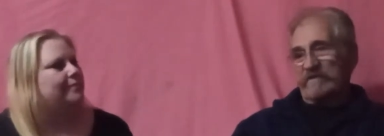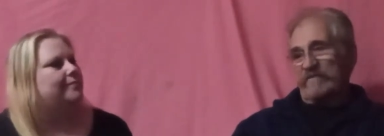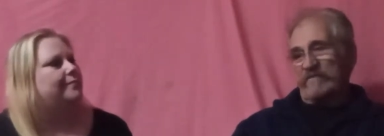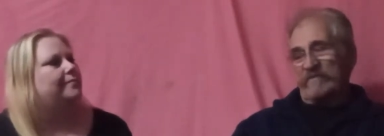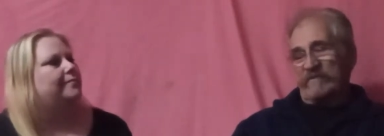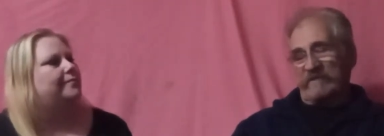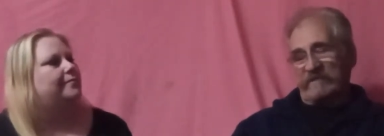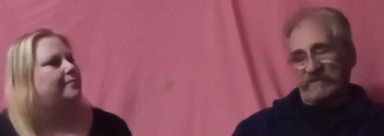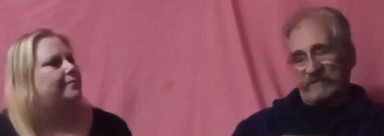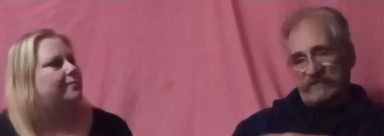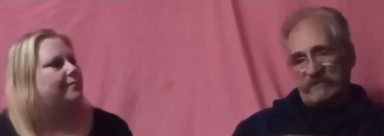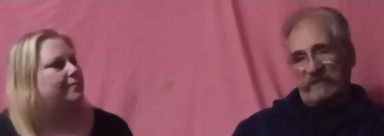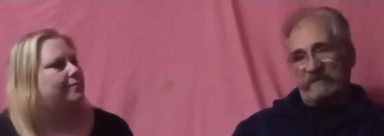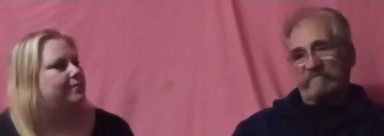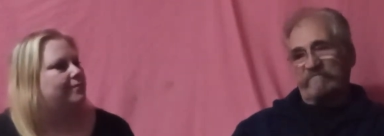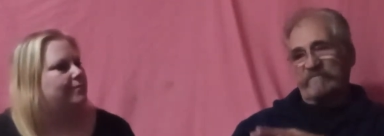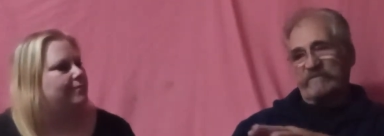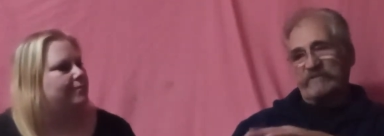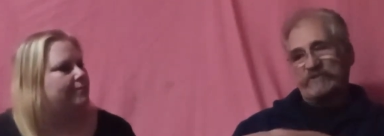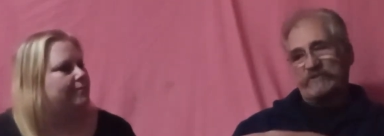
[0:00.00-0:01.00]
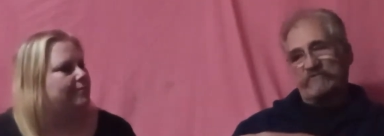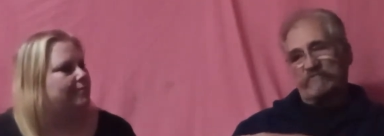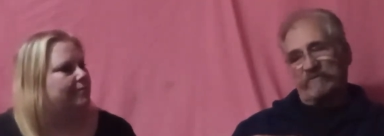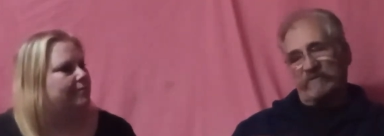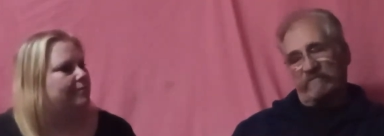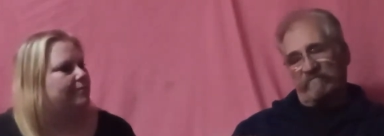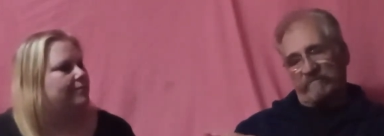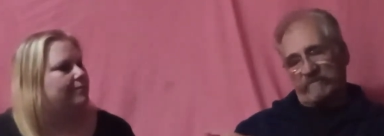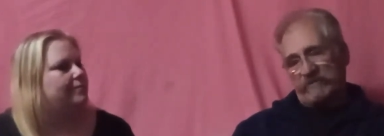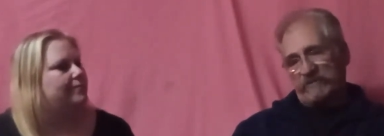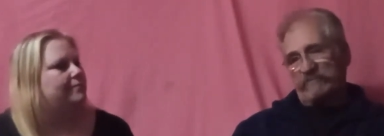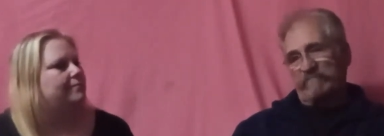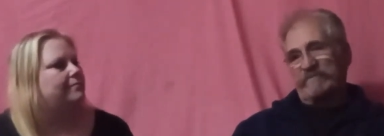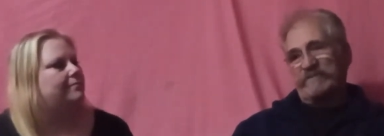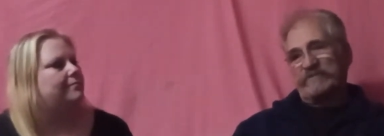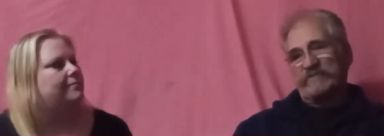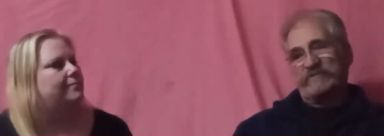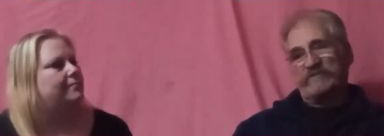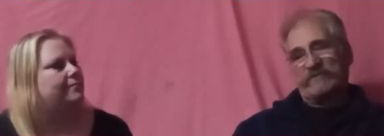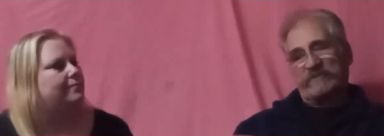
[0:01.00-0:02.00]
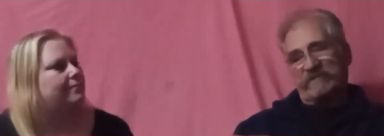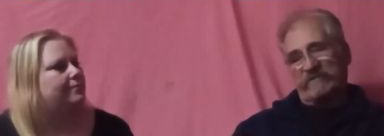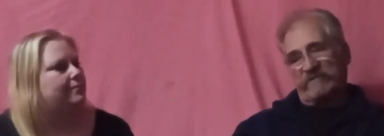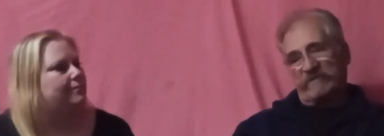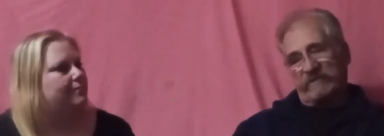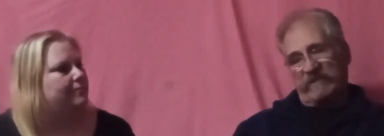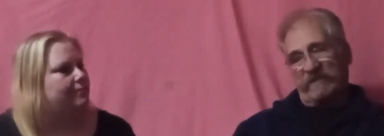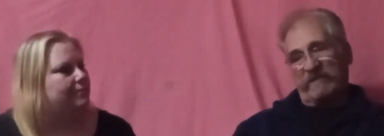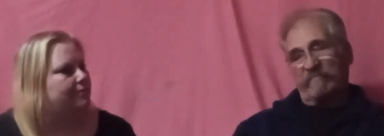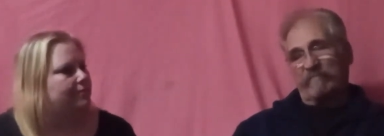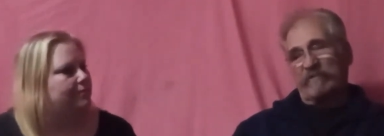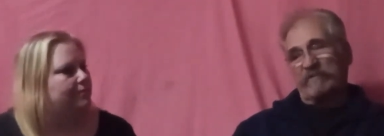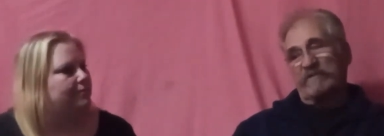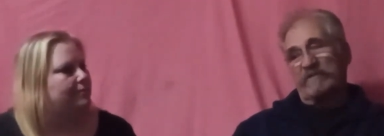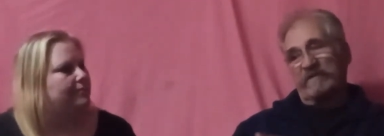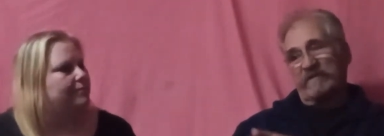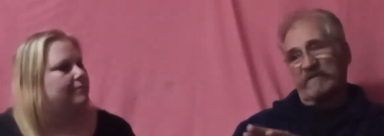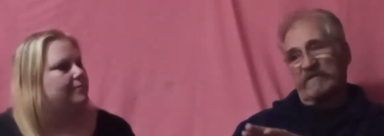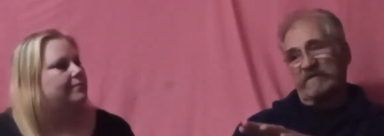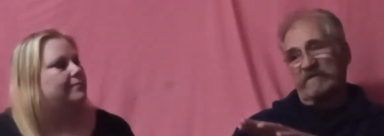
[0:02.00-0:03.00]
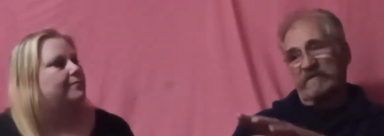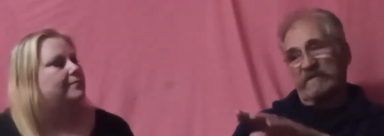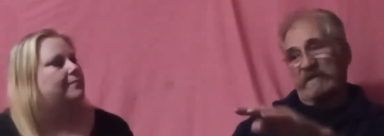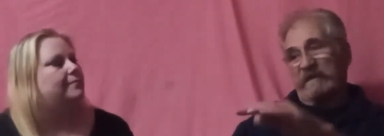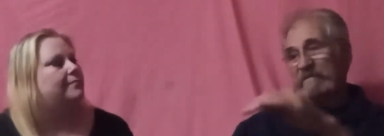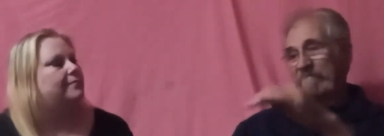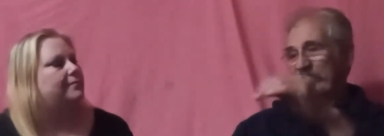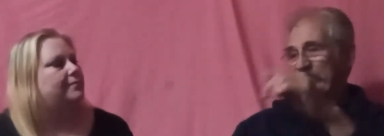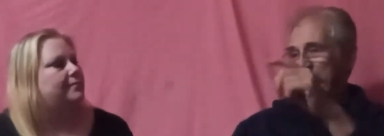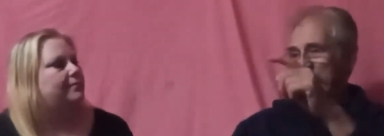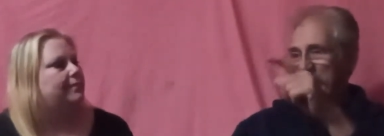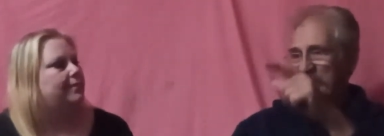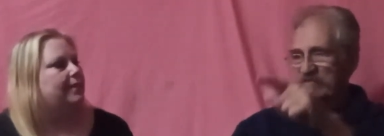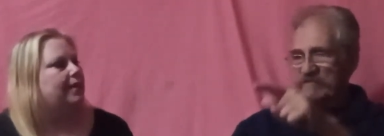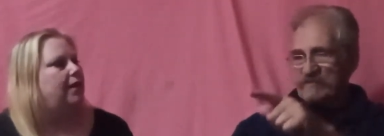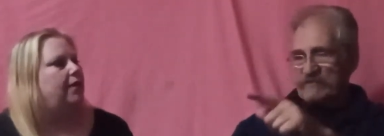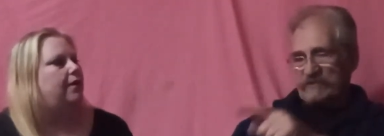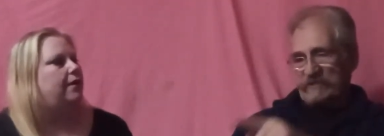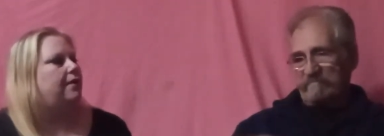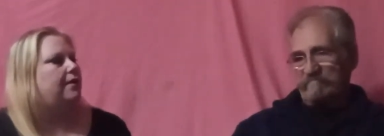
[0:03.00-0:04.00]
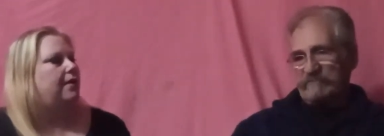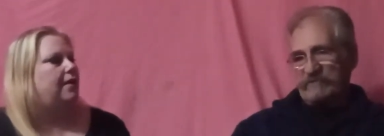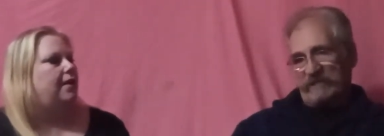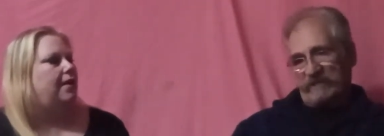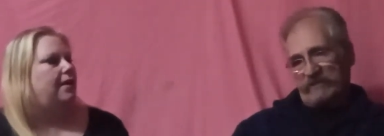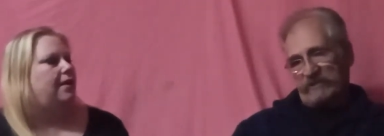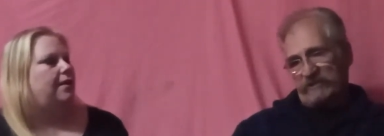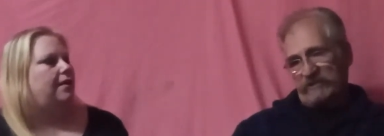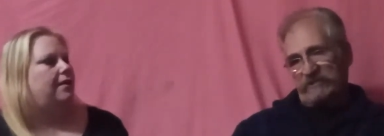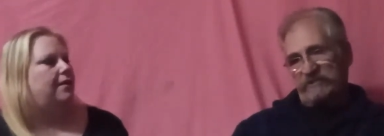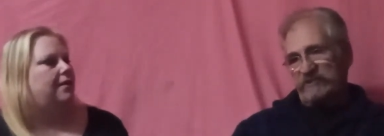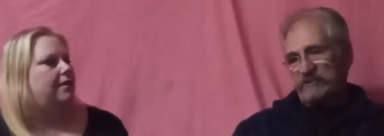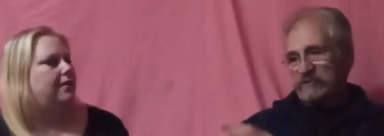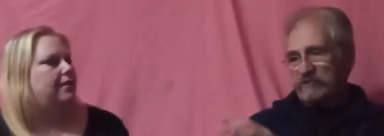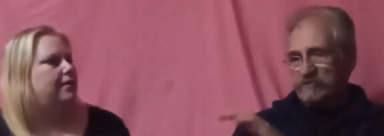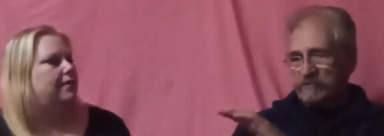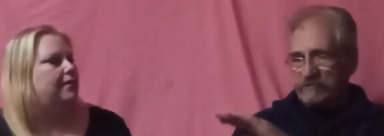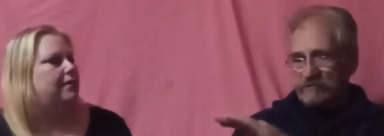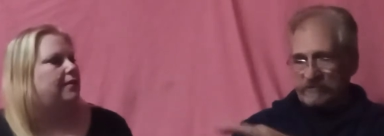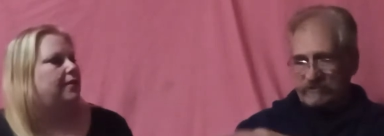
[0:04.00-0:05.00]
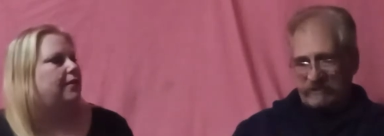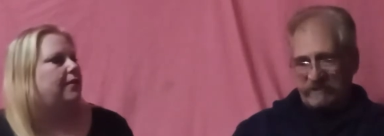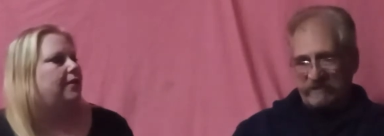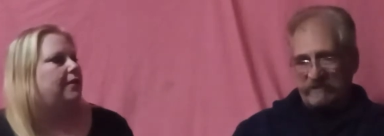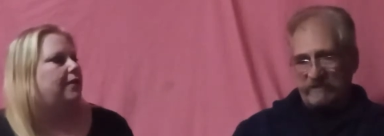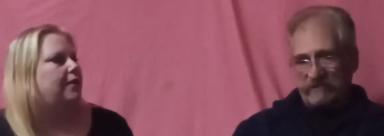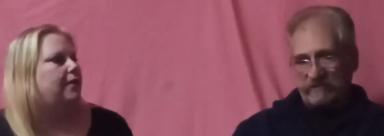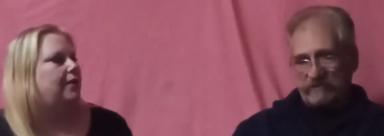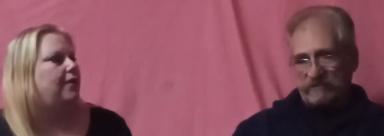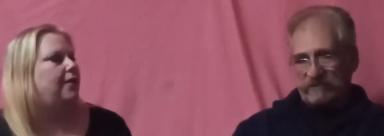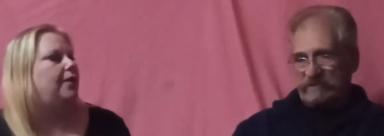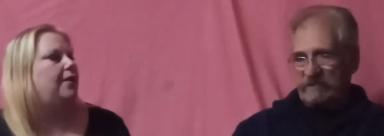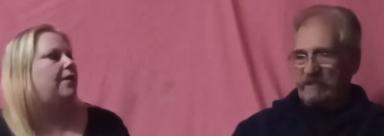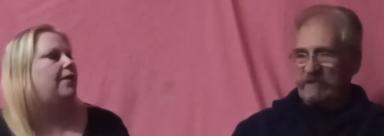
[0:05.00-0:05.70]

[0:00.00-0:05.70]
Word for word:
Speaker 1: other than a state official with official business on the table. And the subsection 2 says